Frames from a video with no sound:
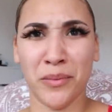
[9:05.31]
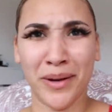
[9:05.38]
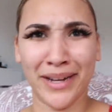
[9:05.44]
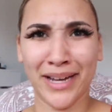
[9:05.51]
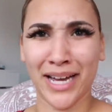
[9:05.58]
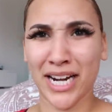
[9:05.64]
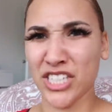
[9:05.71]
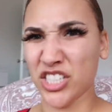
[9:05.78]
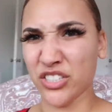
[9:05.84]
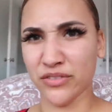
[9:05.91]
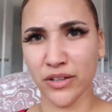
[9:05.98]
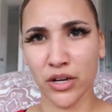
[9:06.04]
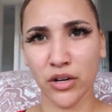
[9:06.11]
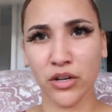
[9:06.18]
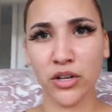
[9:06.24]
Oh my god, I just
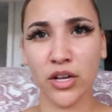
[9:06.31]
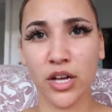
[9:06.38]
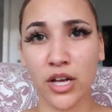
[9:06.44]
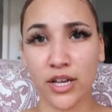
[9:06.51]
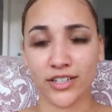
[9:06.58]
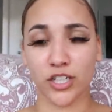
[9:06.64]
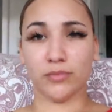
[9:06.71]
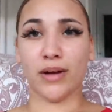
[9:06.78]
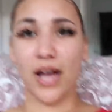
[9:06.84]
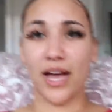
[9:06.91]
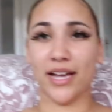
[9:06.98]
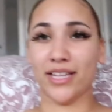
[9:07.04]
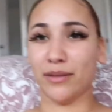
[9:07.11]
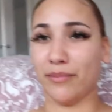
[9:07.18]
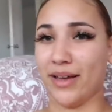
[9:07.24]
fell. Don't
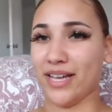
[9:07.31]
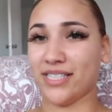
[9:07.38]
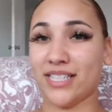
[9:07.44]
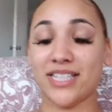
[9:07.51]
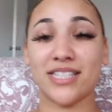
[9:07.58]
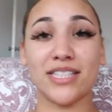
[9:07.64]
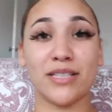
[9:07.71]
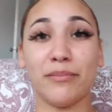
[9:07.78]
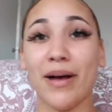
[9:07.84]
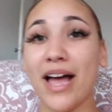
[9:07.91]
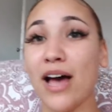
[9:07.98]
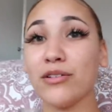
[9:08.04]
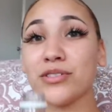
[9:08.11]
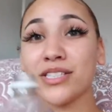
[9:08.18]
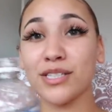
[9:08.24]
mind the mess. It's my
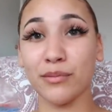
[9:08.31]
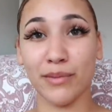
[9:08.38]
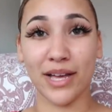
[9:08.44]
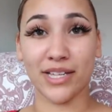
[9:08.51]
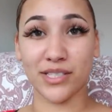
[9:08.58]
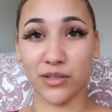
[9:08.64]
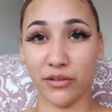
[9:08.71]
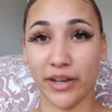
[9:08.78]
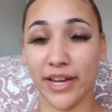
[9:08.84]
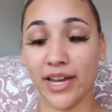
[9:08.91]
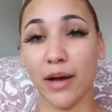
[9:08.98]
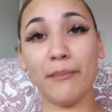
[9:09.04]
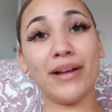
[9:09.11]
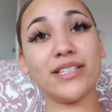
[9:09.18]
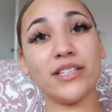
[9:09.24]
house is a mess,
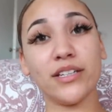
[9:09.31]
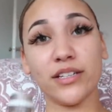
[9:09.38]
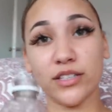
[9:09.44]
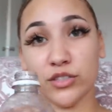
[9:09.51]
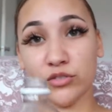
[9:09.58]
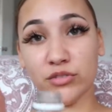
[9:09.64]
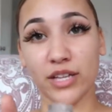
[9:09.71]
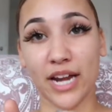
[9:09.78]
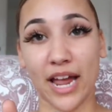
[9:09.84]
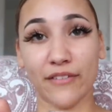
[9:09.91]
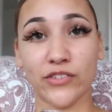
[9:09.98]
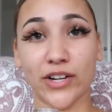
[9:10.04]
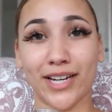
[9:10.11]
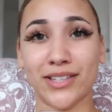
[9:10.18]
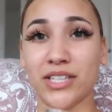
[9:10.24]
okay? I'm about to do that
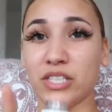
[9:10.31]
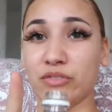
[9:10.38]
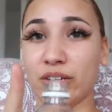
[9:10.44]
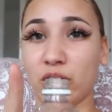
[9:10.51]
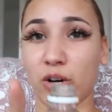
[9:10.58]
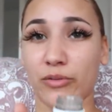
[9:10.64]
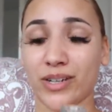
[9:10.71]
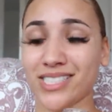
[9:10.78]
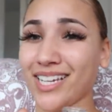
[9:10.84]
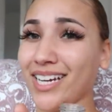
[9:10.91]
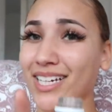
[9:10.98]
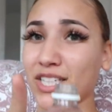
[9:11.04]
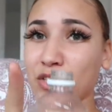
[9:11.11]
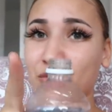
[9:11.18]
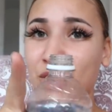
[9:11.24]
after I get this video up because I
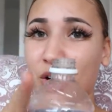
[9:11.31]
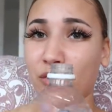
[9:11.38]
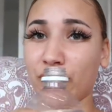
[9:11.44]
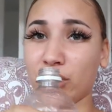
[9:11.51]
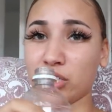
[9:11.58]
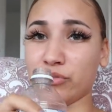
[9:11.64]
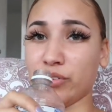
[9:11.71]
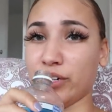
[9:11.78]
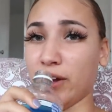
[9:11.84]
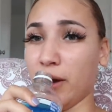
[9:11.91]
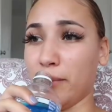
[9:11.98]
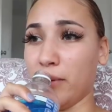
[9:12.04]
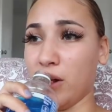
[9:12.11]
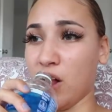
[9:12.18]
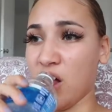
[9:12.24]
gotta get this video up first for
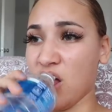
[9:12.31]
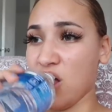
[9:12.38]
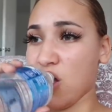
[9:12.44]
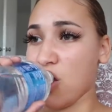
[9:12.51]
y'all, but